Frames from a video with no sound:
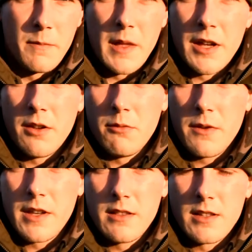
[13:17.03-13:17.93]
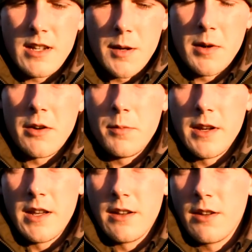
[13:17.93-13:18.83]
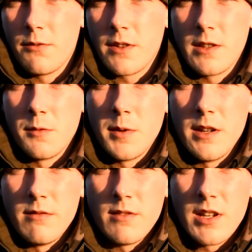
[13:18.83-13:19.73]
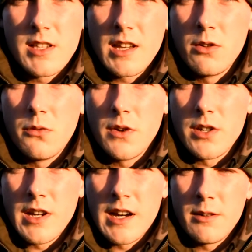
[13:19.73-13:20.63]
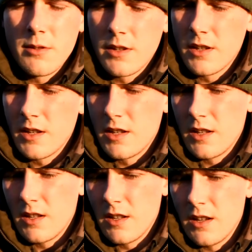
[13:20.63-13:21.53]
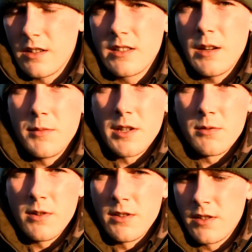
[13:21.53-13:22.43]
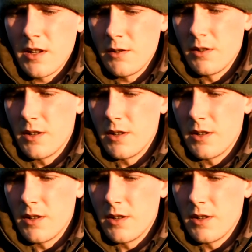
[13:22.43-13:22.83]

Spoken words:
I don't think, the time I've been here, I don't think there's been a single fish out except this one, so